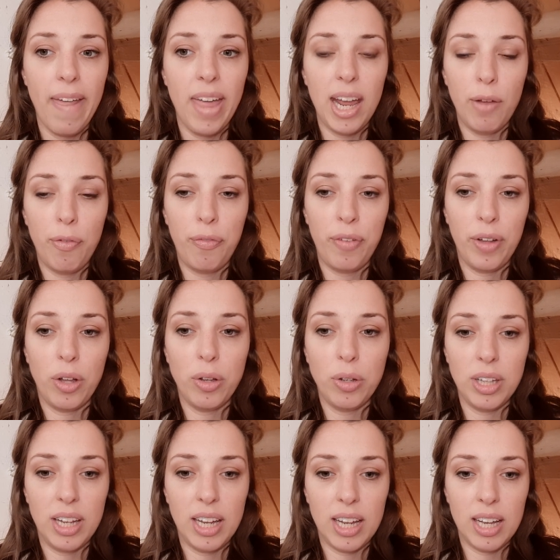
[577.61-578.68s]
it felt
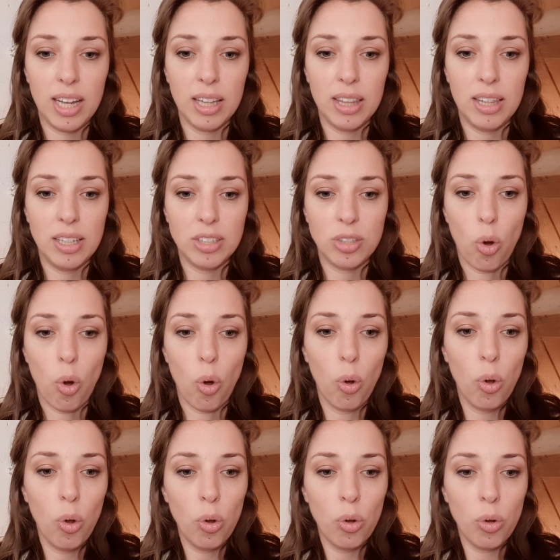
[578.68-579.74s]
like this
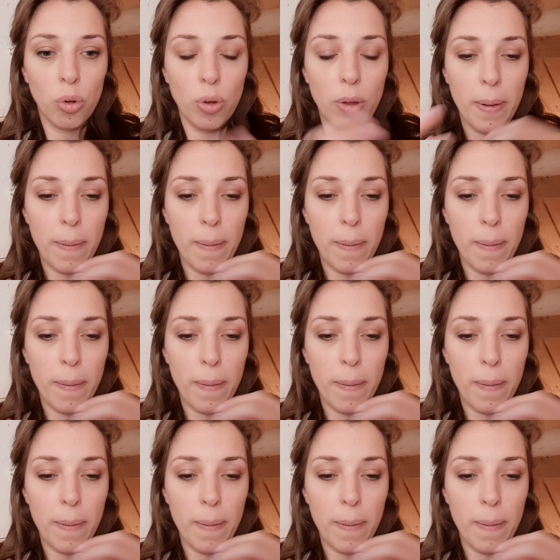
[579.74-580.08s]
whole